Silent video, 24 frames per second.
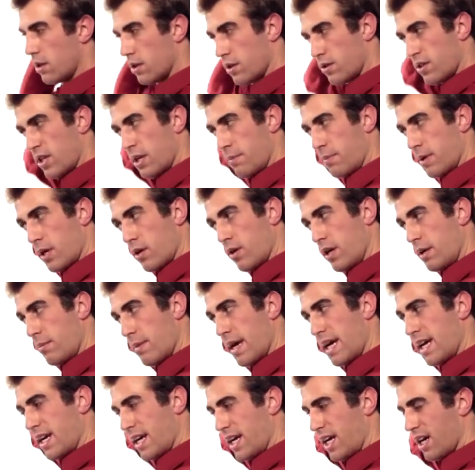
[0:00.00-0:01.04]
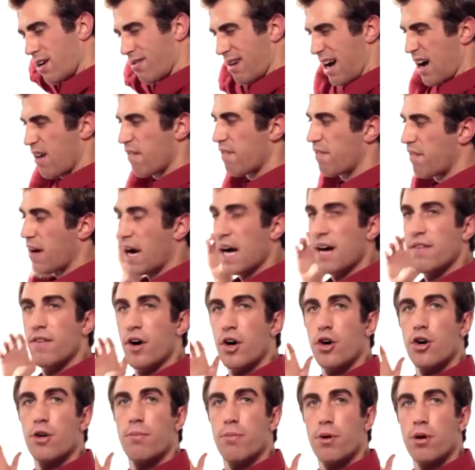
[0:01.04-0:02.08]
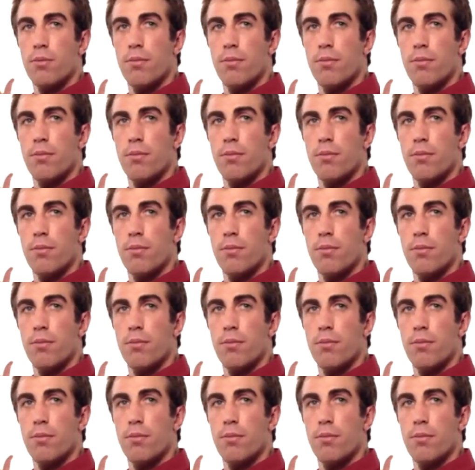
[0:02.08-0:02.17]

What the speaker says: Typically making around 500 per